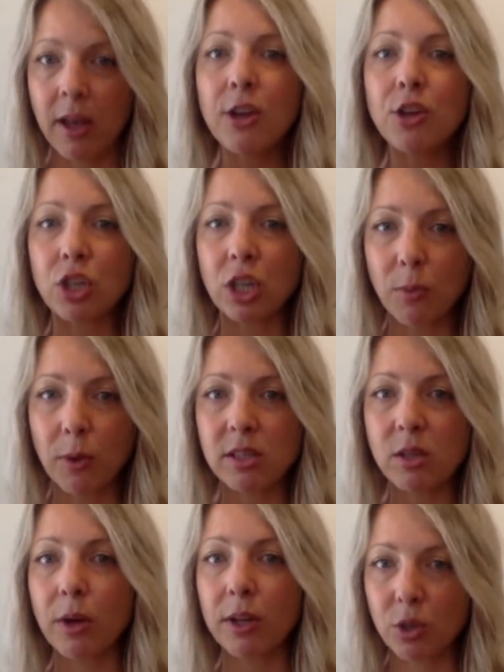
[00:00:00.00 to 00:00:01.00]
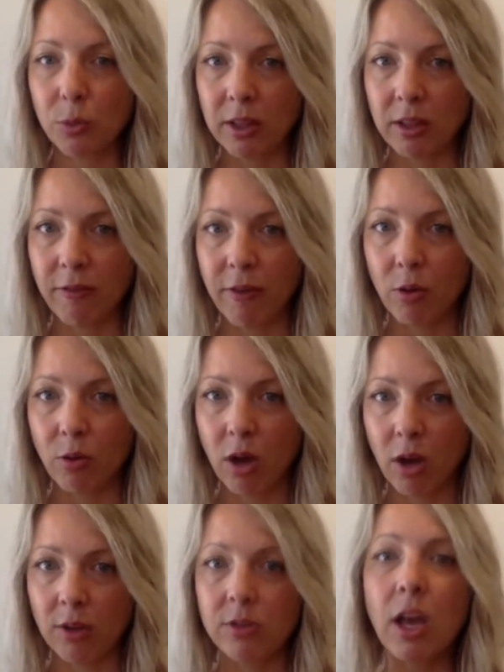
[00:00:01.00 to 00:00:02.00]
She was the one doing the phone
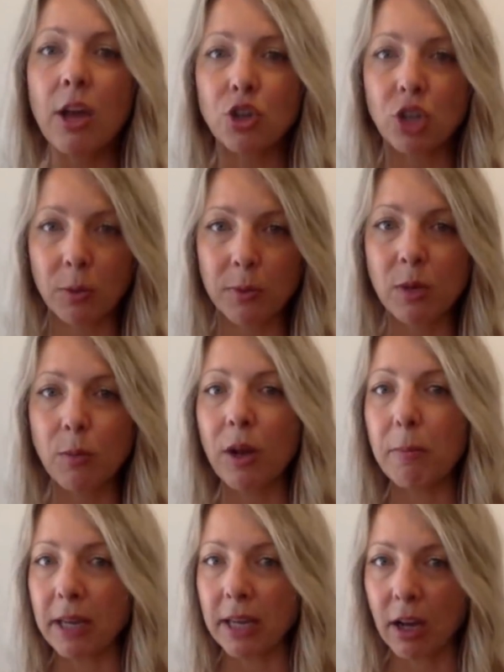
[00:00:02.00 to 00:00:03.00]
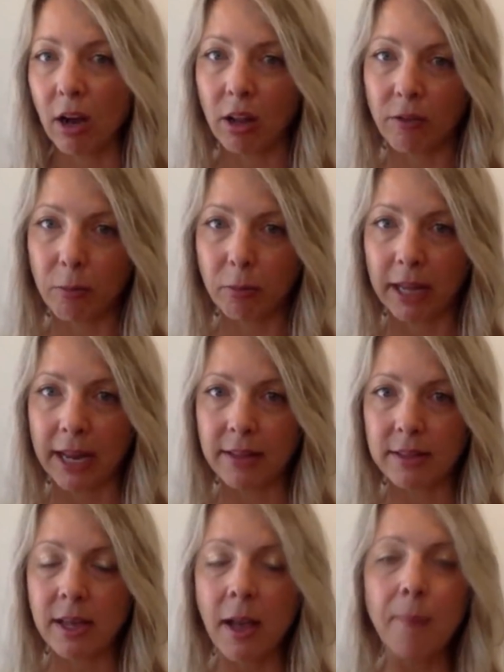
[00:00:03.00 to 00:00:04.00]
calls. She was the one making all of the plans.